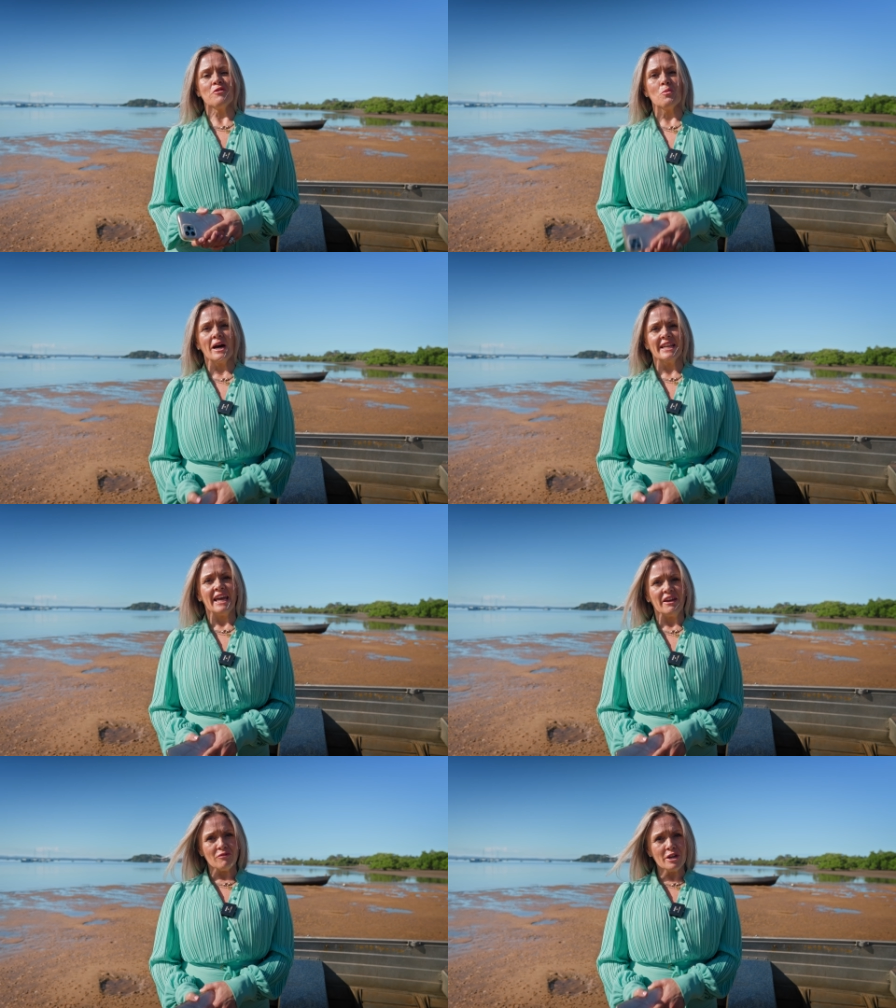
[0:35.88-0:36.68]
for one
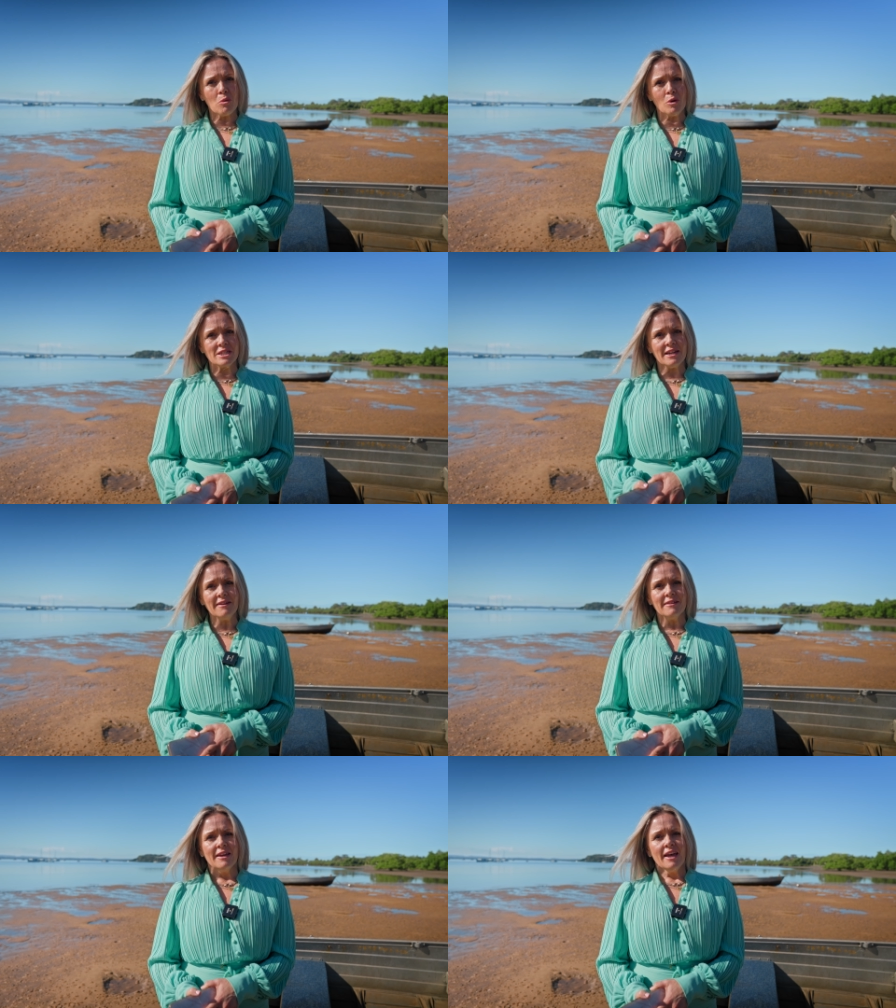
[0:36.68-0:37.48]
every quarter
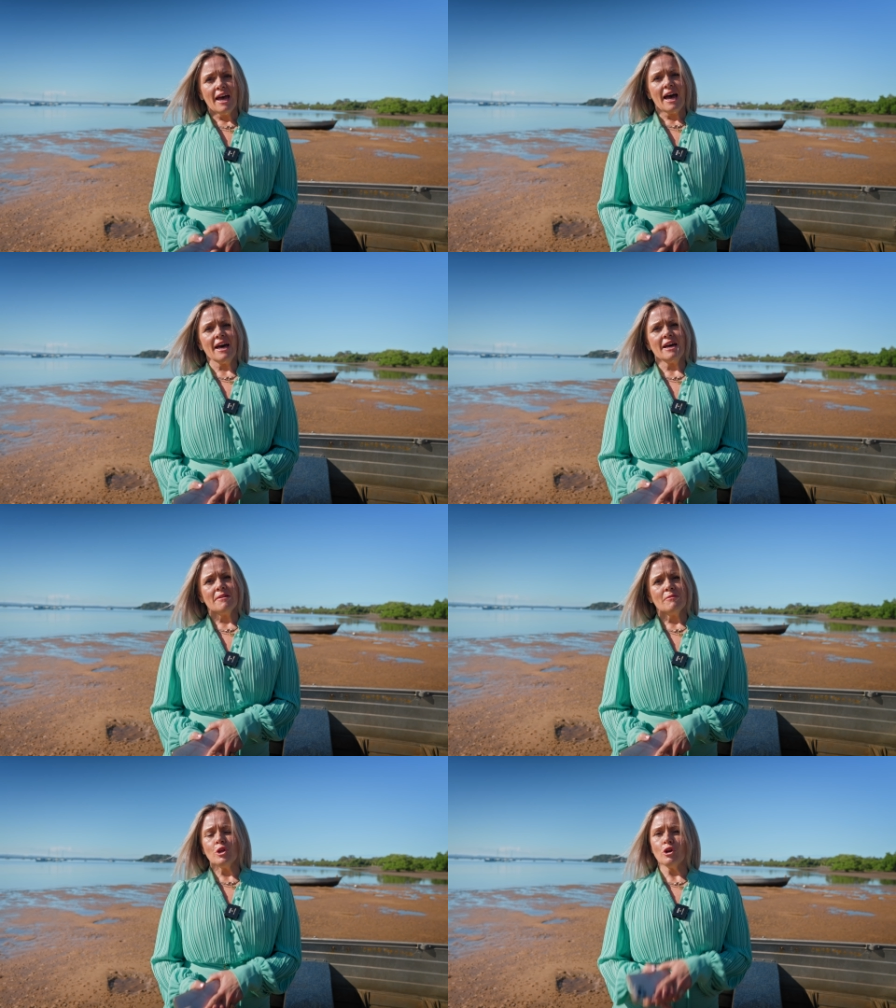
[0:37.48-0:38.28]

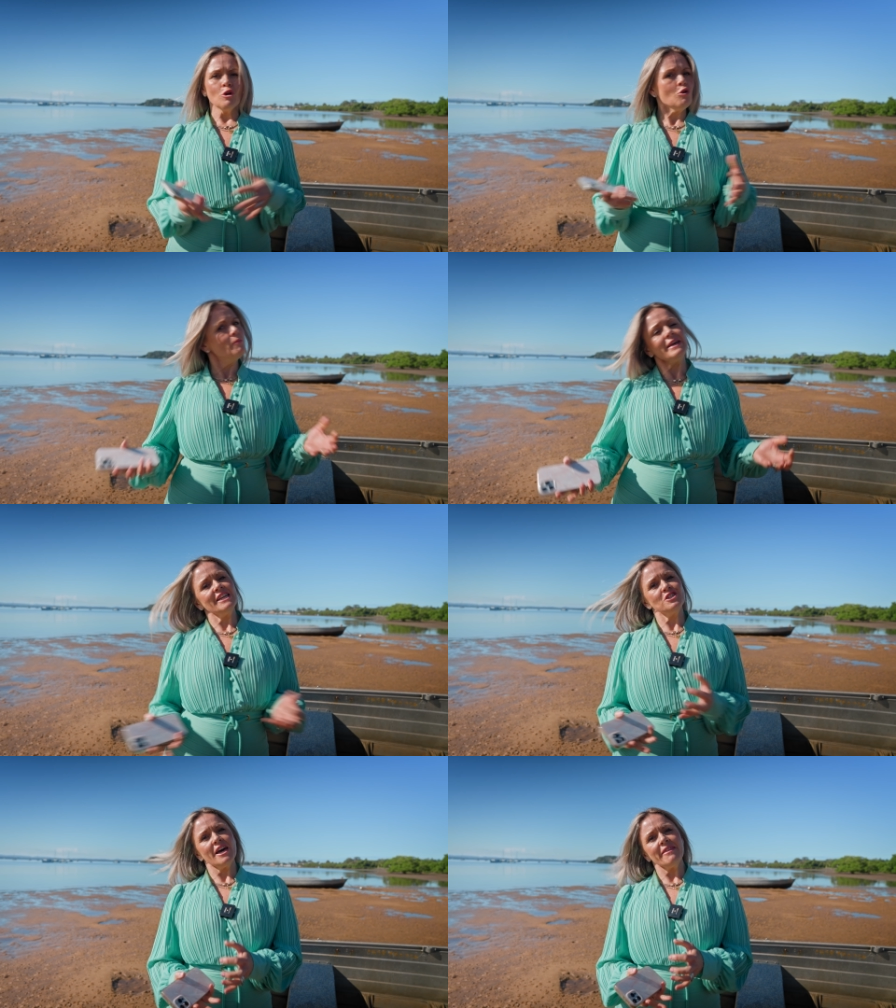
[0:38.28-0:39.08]
uh, where you can all meet
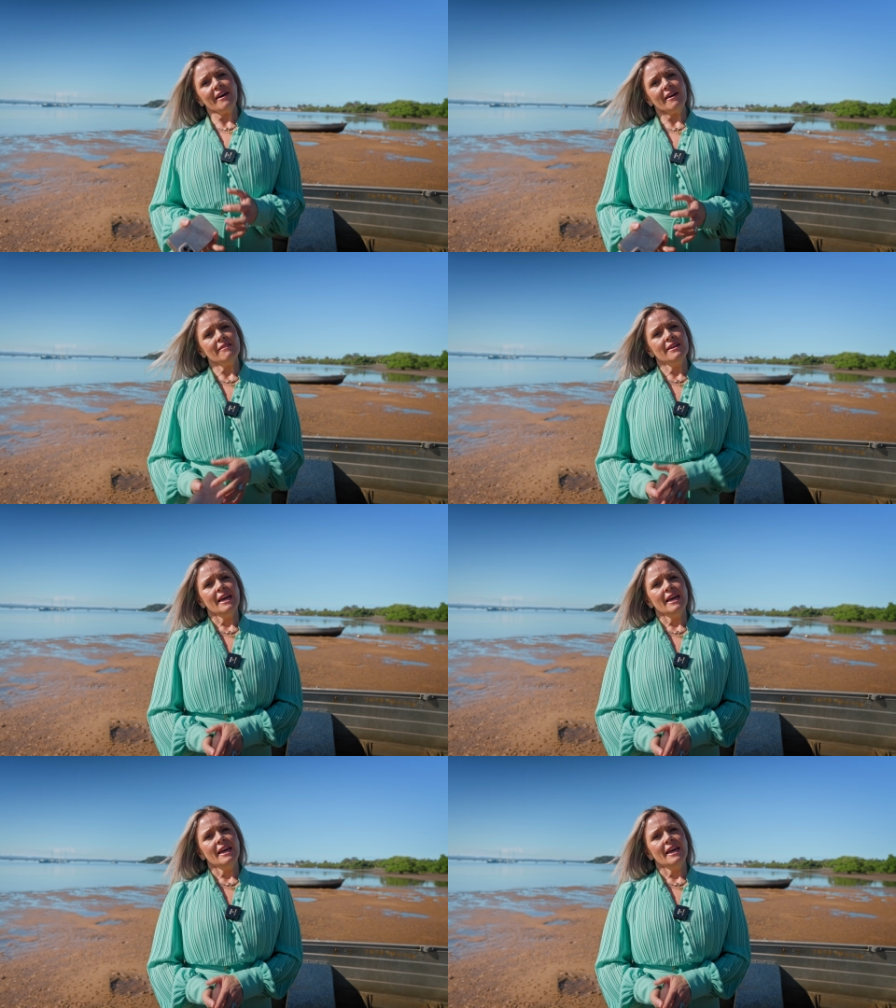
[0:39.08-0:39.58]
each other.